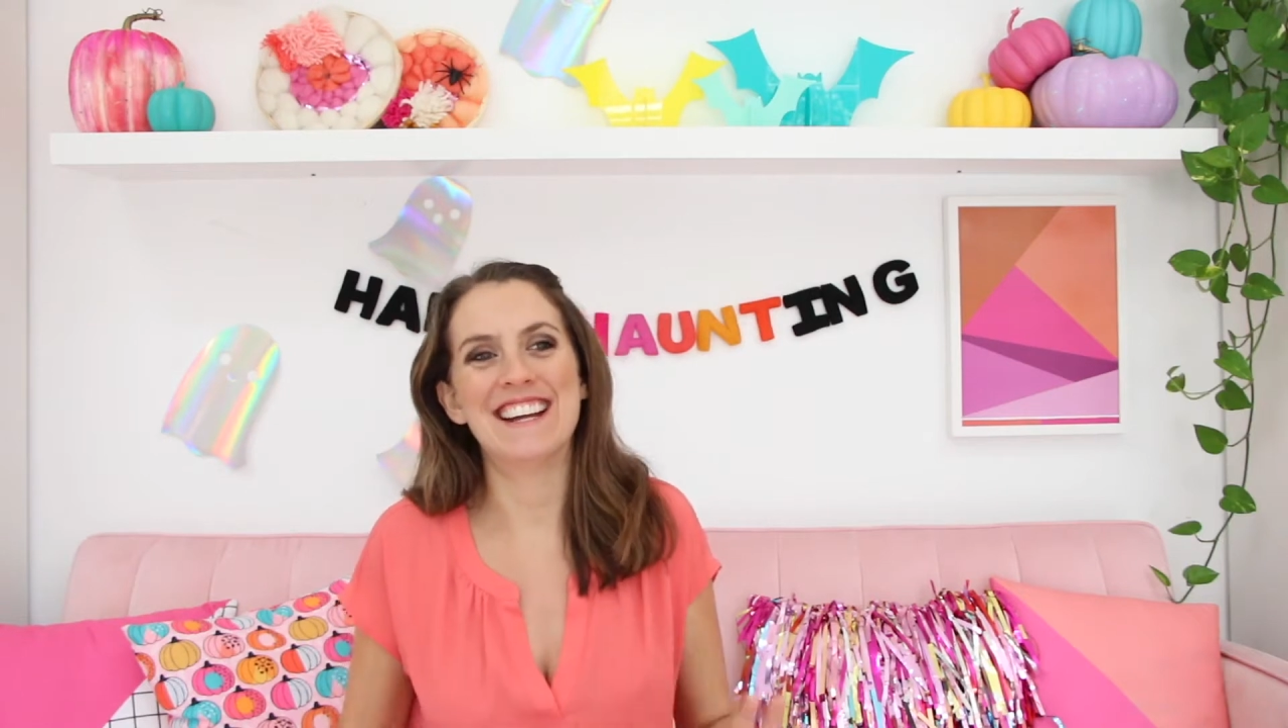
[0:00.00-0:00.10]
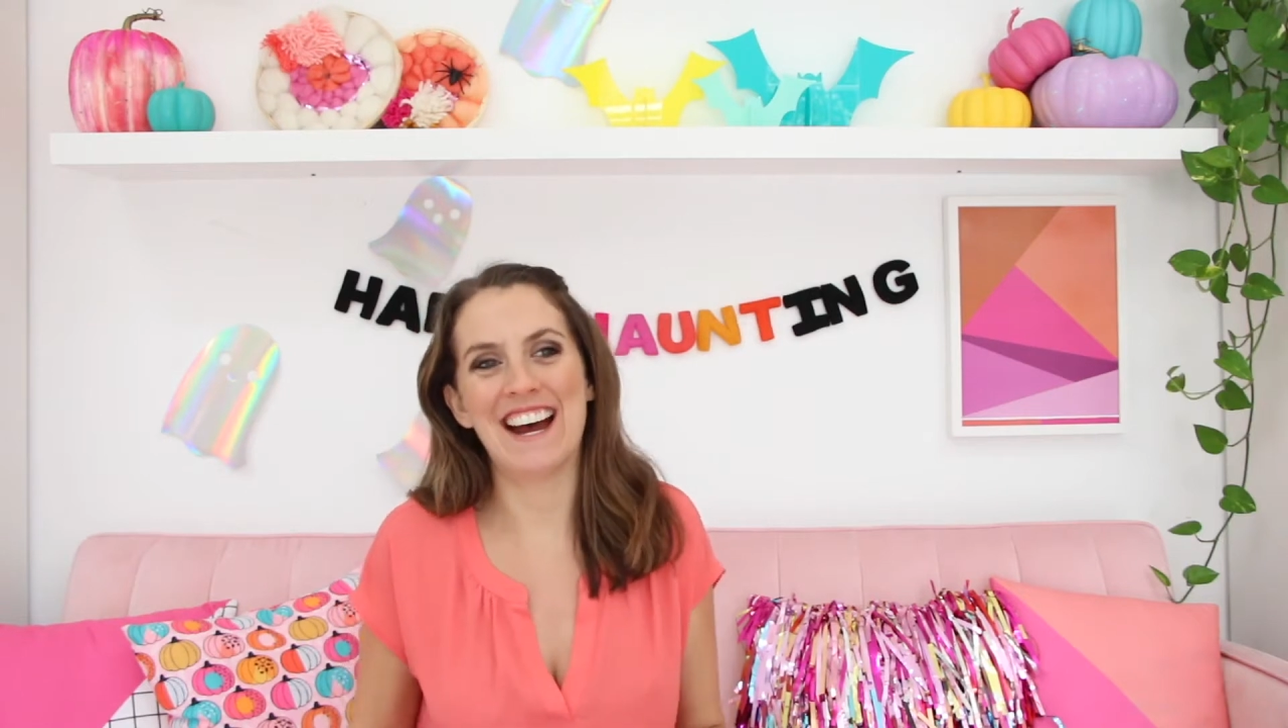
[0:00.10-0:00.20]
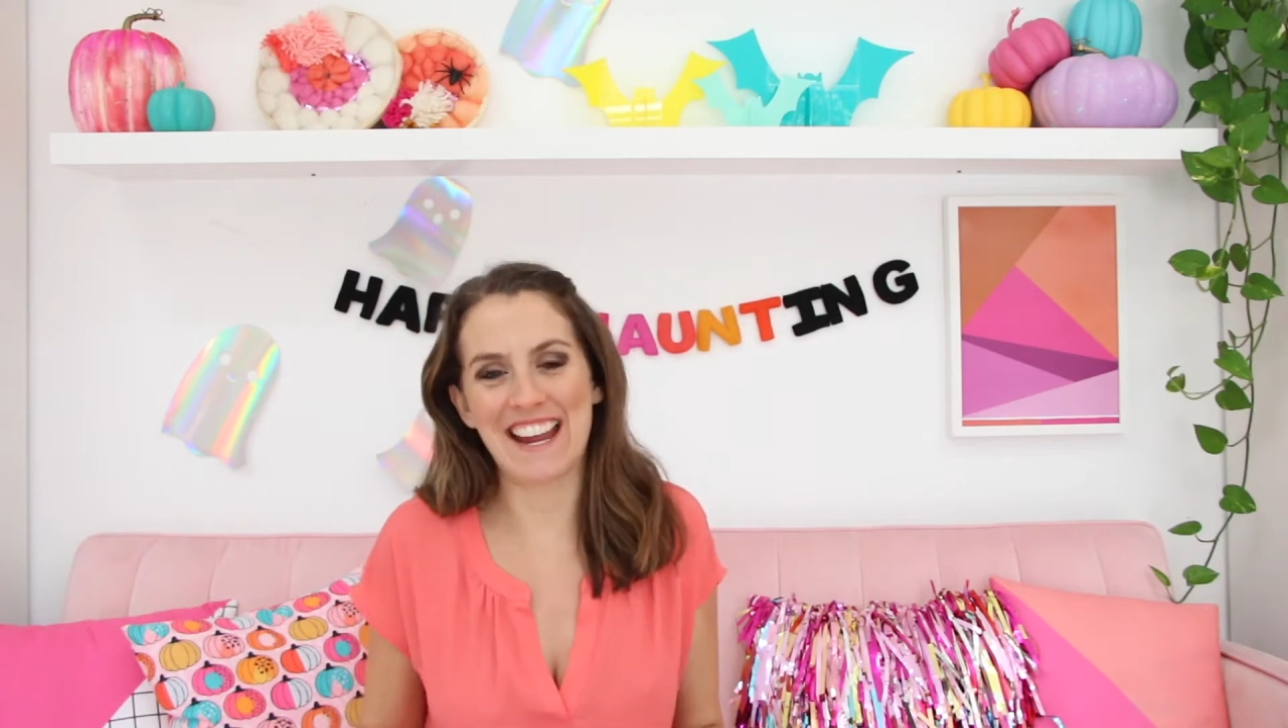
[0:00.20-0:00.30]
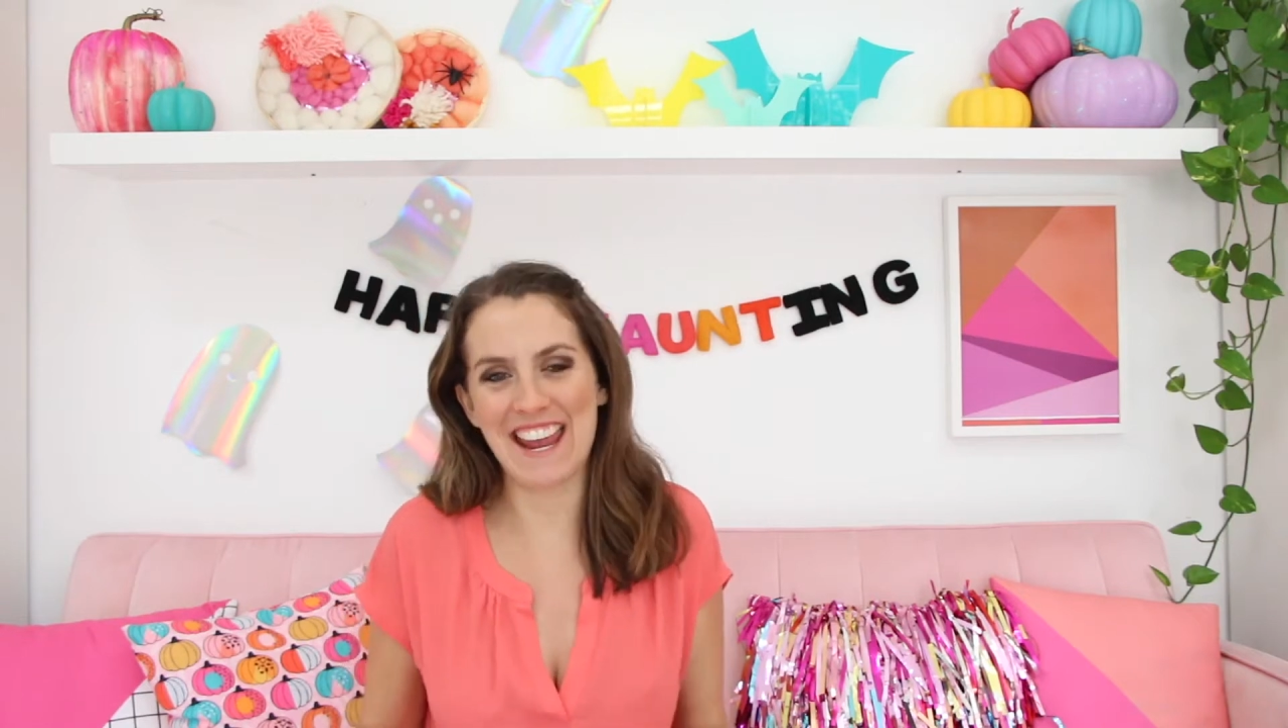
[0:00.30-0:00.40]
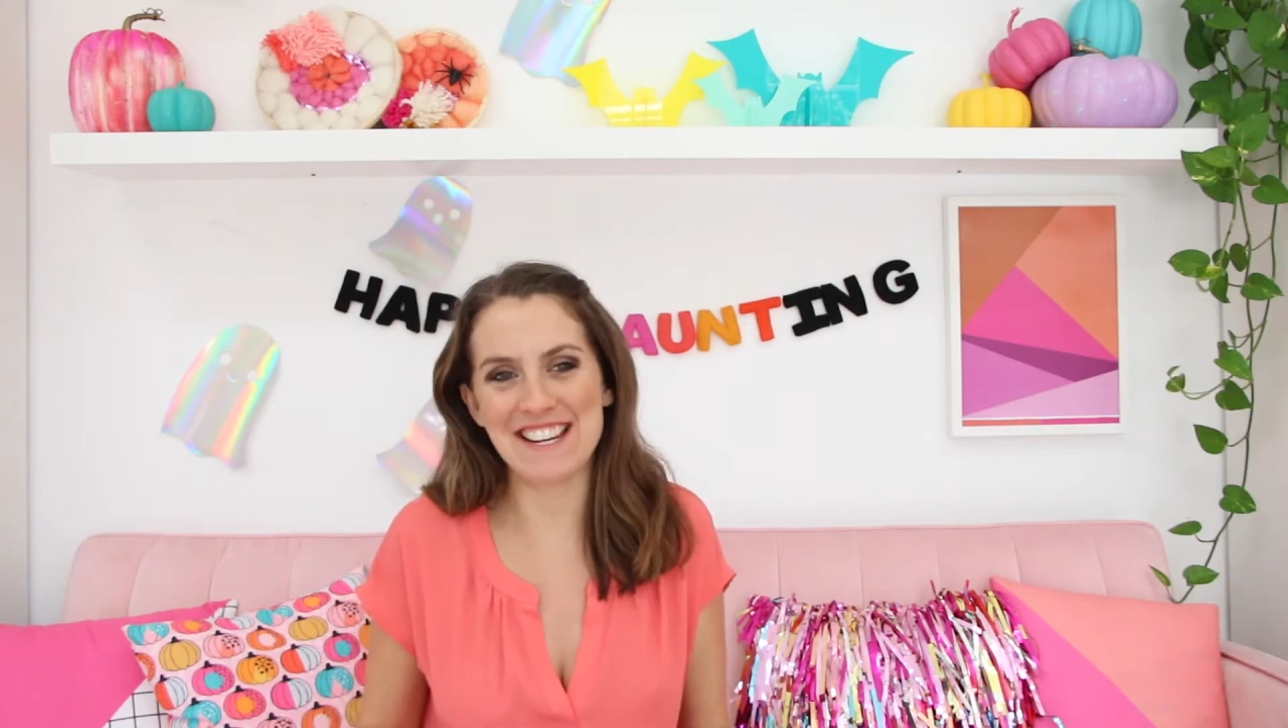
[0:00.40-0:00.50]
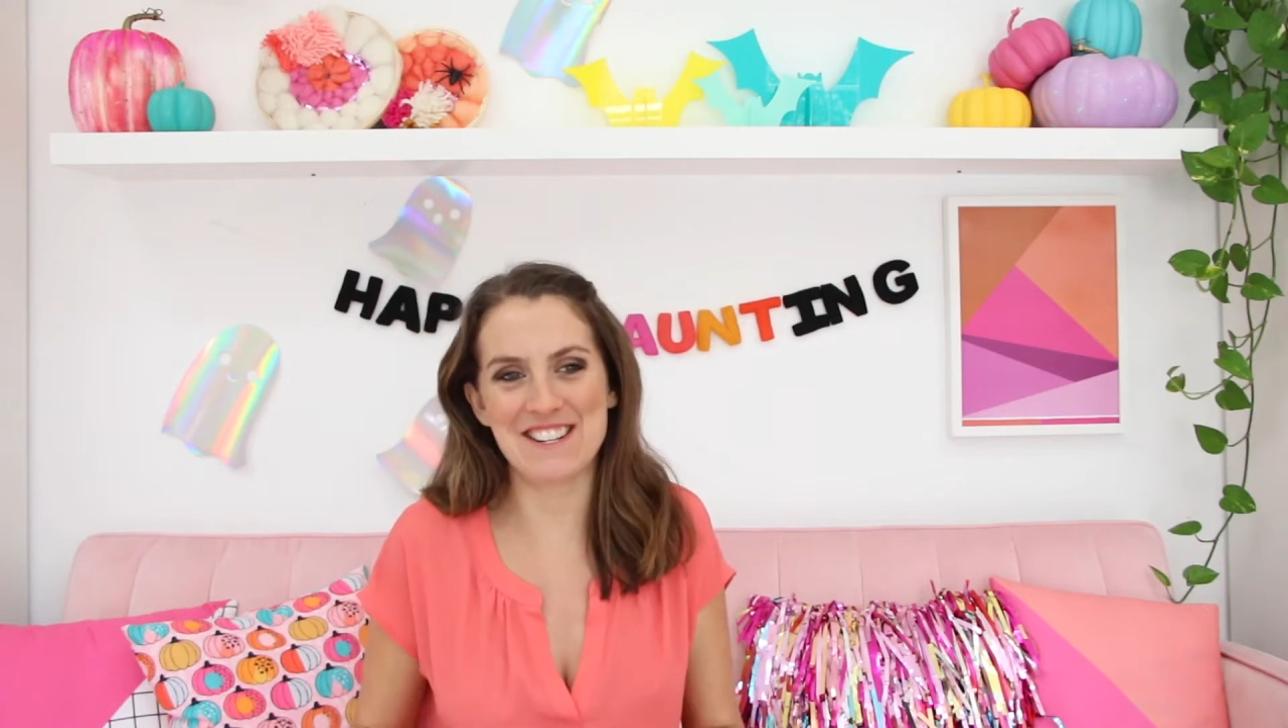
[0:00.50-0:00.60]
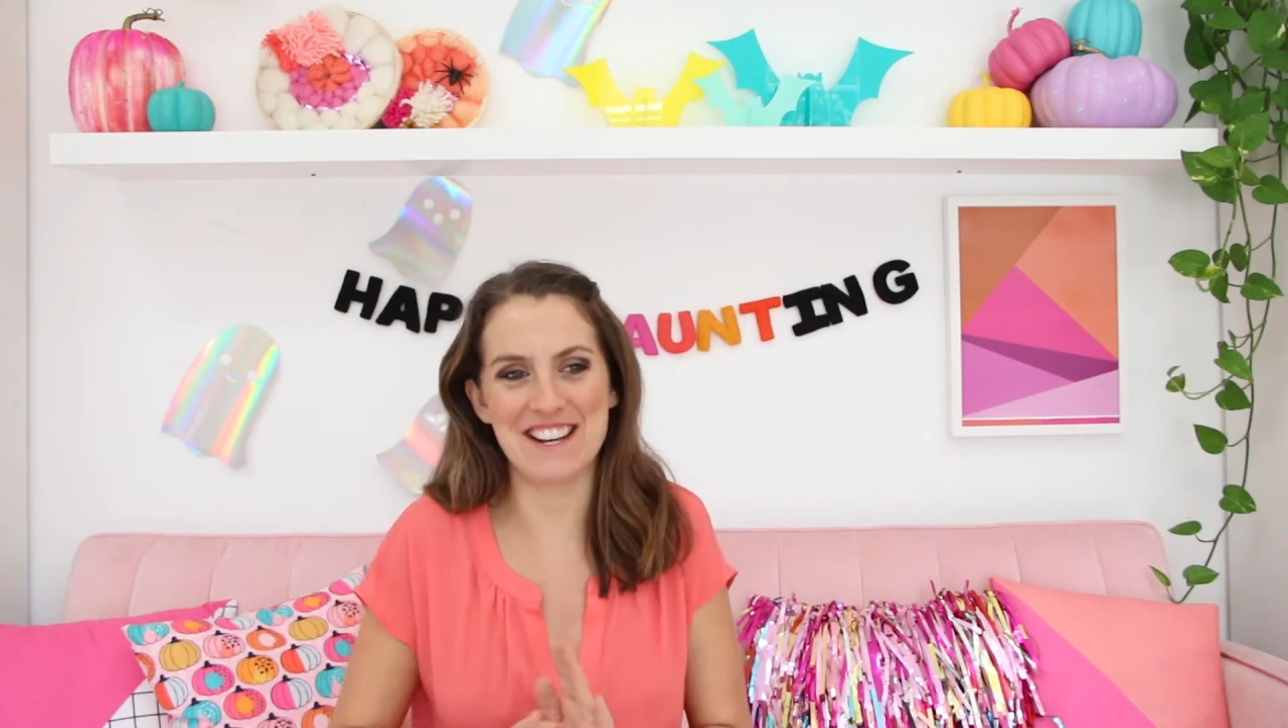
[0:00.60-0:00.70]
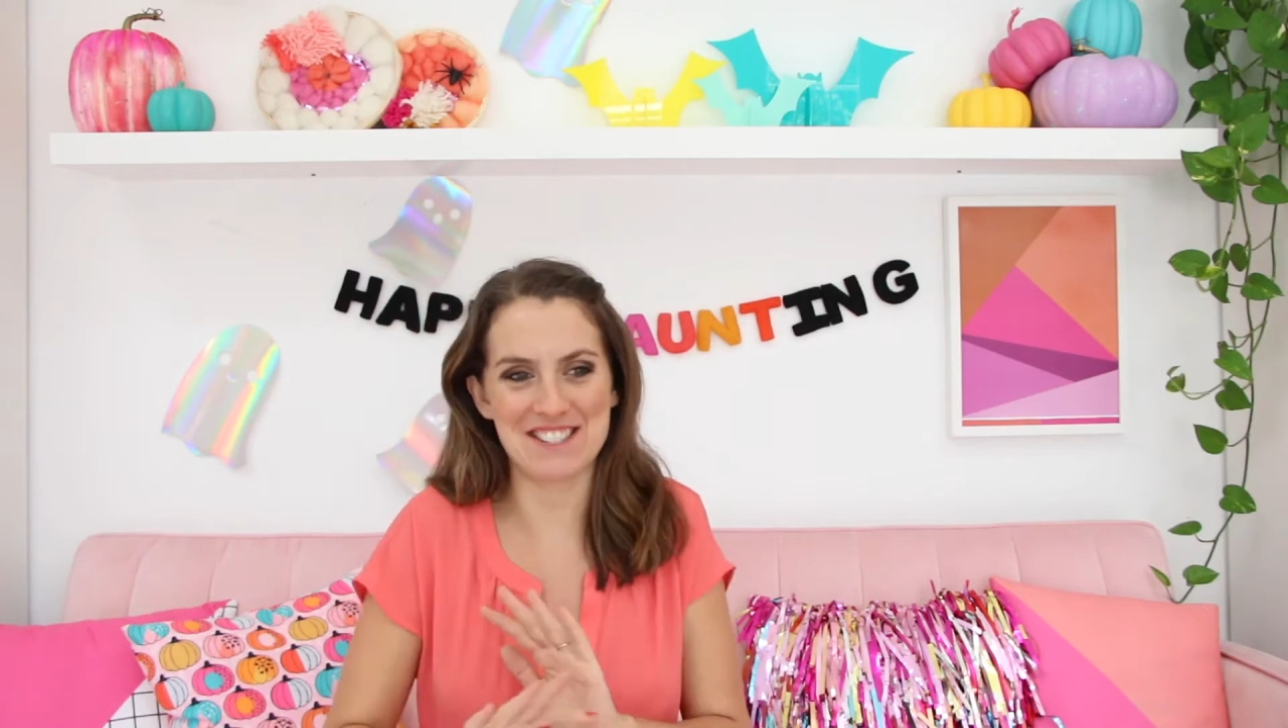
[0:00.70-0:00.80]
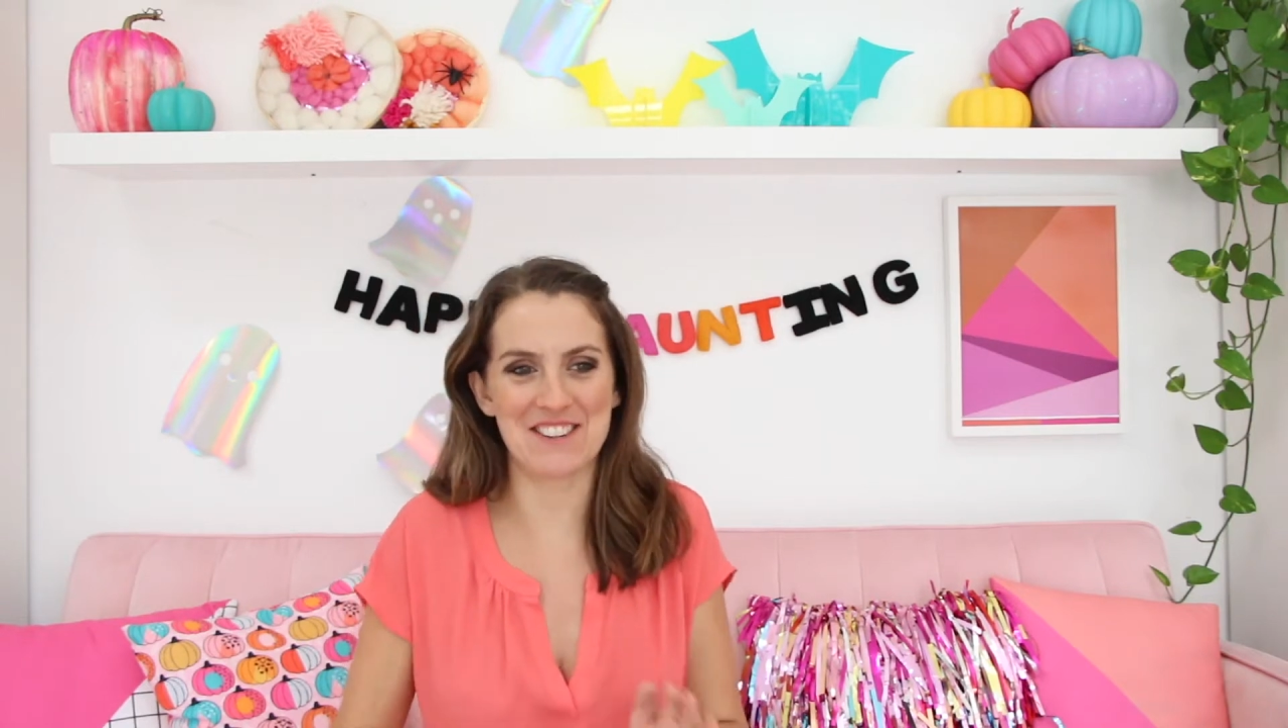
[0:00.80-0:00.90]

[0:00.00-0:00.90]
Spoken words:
I can't do that.